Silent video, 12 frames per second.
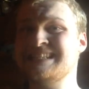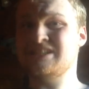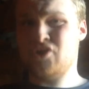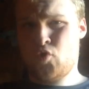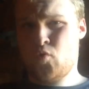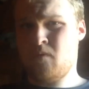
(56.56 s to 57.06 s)

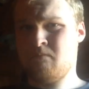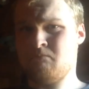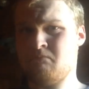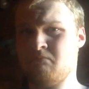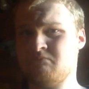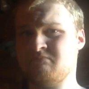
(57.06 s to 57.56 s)
do
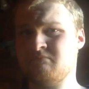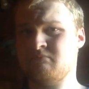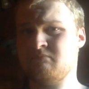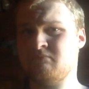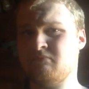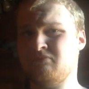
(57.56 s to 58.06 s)

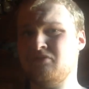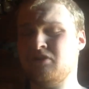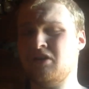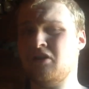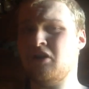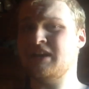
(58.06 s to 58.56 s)

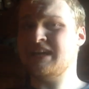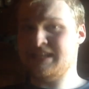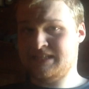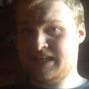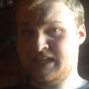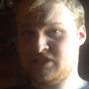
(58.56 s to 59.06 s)
on
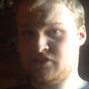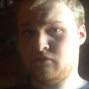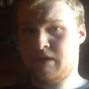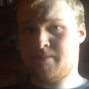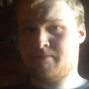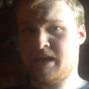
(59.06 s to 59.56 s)
his
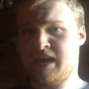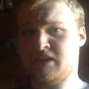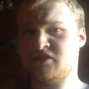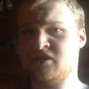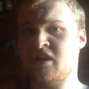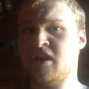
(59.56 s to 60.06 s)
Instagram
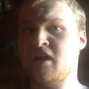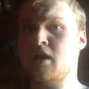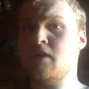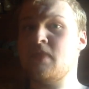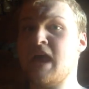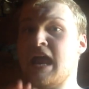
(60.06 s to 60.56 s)
page
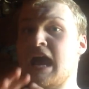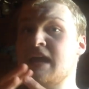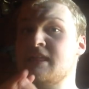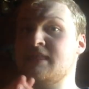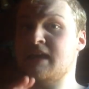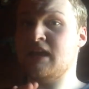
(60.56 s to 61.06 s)
that I
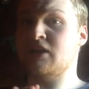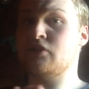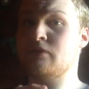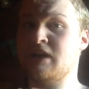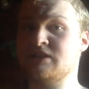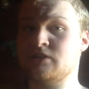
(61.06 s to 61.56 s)
think
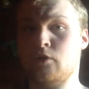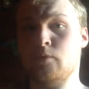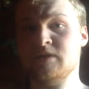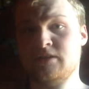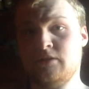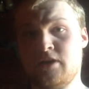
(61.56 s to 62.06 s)
you guys are going to